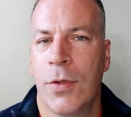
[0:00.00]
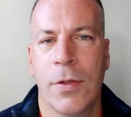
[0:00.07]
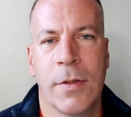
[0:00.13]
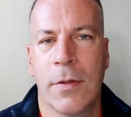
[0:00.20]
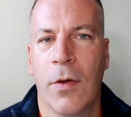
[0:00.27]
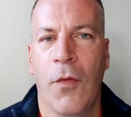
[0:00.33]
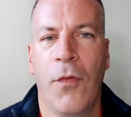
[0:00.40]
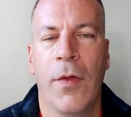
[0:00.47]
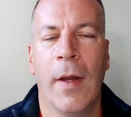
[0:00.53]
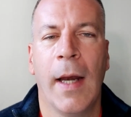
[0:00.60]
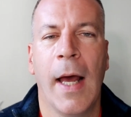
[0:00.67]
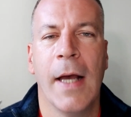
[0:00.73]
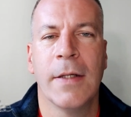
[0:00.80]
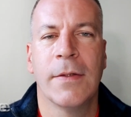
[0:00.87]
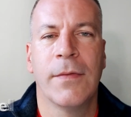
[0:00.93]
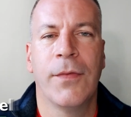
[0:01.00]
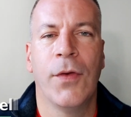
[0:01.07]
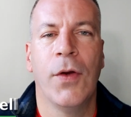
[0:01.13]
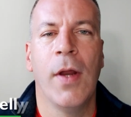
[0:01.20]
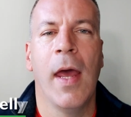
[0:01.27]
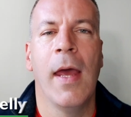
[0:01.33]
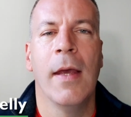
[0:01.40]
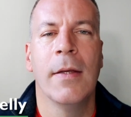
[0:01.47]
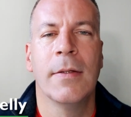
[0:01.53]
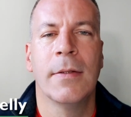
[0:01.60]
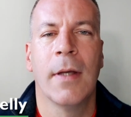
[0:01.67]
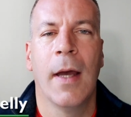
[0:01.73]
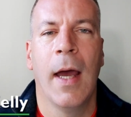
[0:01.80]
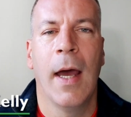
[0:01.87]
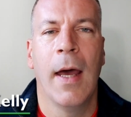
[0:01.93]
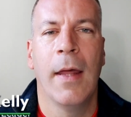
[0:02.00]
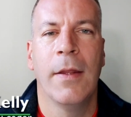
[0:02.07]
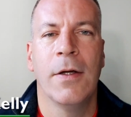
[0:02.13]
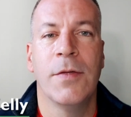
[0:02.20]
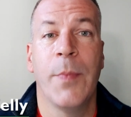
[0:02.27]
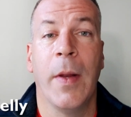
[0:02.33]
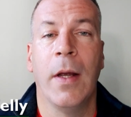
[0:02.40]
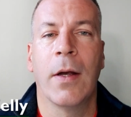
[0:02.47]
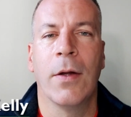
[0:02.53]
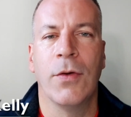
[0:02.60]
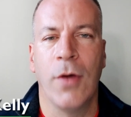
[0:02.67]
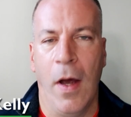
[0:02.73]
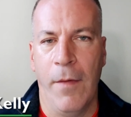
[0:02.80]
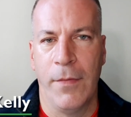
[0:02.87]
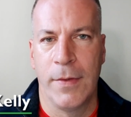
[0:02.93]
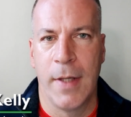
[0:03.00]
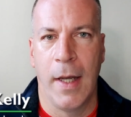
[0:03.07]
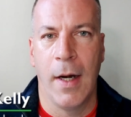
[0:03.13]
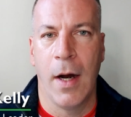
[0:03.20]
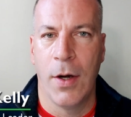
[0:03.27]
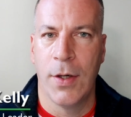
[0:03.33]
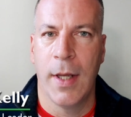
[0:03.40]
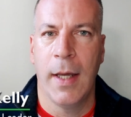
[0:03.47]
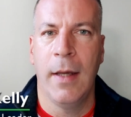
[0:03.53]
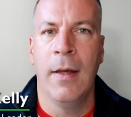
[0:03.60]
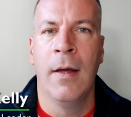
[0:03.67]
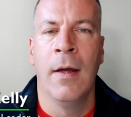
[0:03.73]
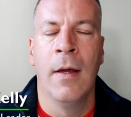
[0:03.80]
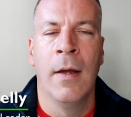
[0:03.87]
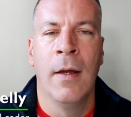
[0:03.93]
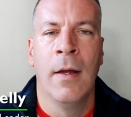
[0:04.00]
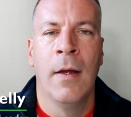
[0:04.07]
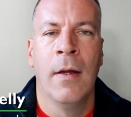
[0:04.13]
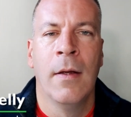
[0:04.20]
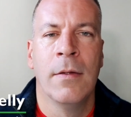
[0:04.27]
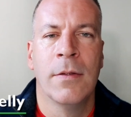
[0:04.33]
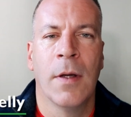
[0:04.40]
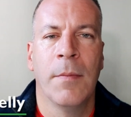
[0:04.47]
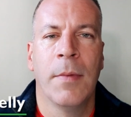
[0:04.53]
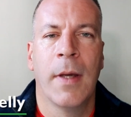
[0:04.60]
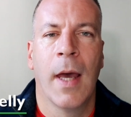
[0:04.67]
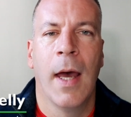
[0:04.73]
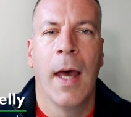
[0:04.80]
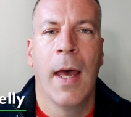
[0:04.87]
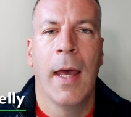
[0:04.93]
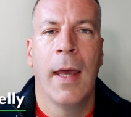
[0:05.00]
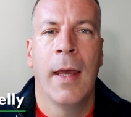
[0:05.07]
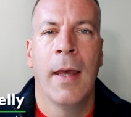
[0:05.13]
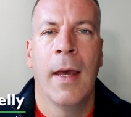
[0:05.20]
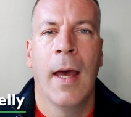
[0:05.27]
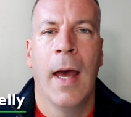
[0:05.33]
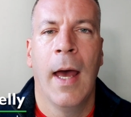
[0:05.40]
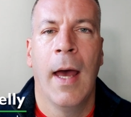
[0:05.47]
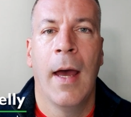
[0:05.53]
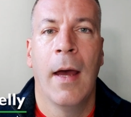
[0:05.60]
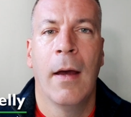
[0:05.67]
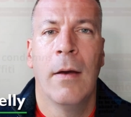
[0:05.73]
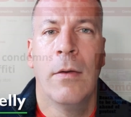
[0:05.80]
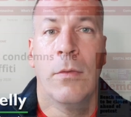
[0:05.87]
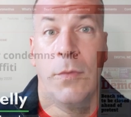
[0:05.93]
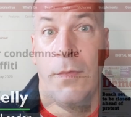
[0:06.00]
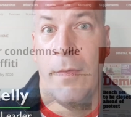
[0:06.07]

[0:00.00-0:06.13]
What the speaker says: Just over the last few days, there's been controversy in RD. Some guy with